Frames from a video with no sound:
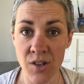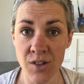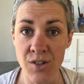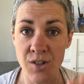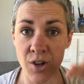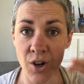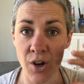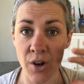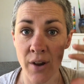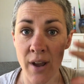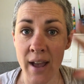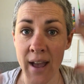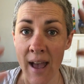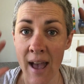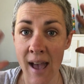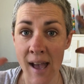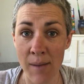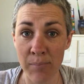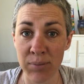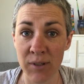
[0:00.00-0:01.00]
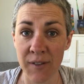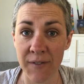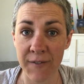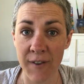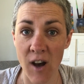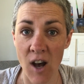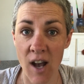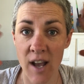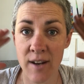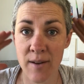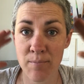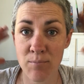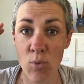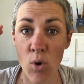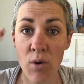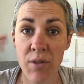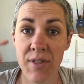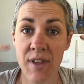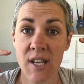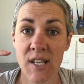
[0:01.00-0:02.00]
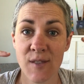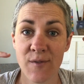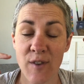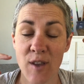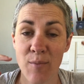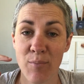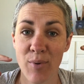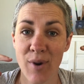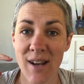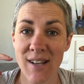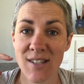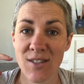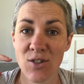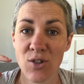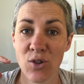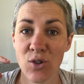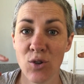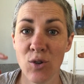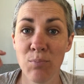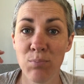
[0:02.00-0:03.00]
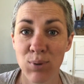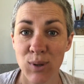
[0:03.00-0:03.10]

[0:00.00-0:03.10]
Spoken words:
So amplified, more things for your brain to do,